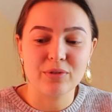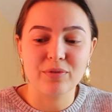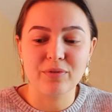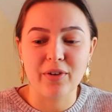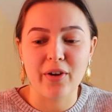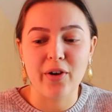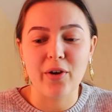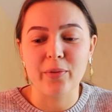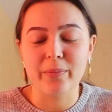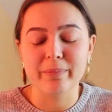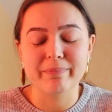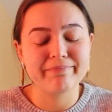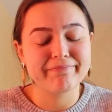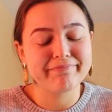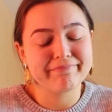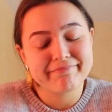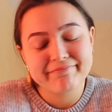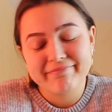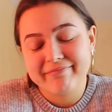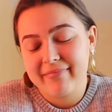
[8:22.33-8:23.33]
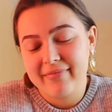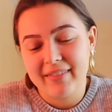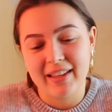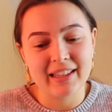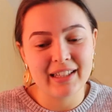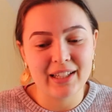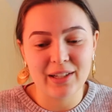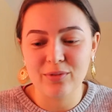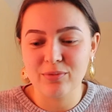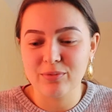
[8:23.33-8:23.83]
film,
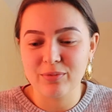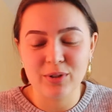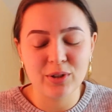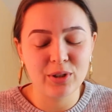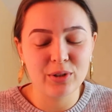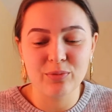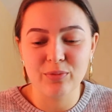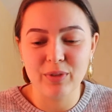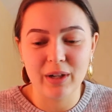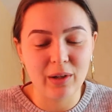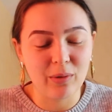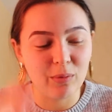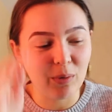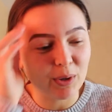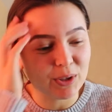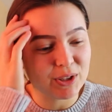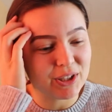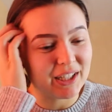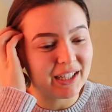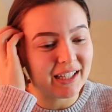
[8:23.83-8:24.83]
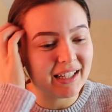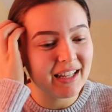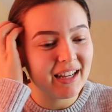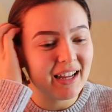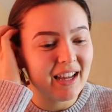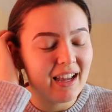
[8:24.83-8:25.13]
then couldn't really watch it.